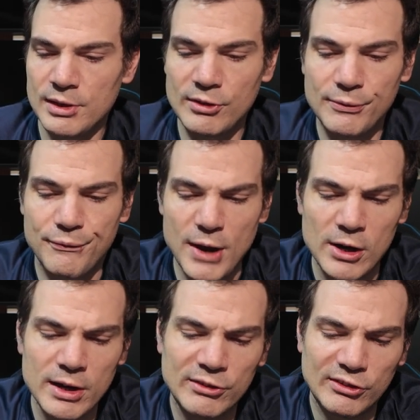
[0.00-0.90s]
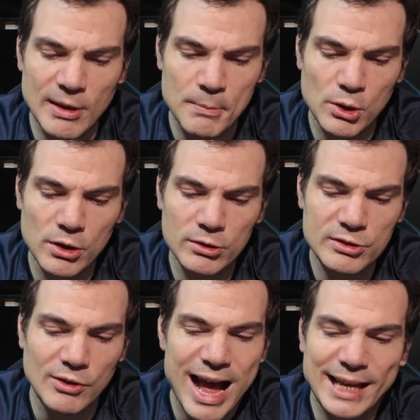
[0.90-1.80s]
very similar
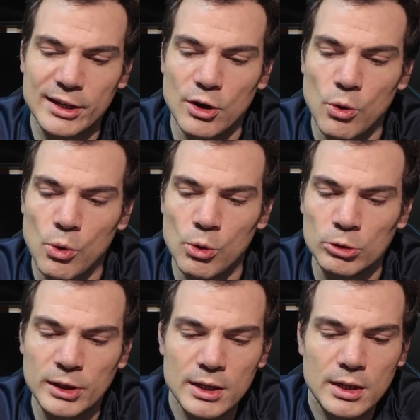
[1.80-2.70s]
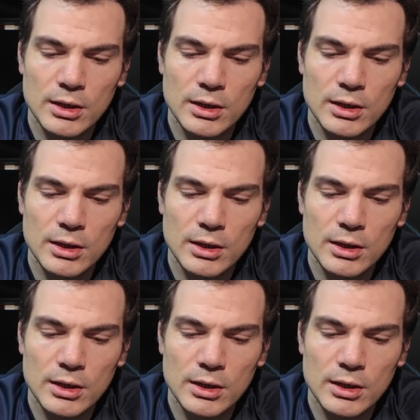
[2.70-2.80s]
to like an old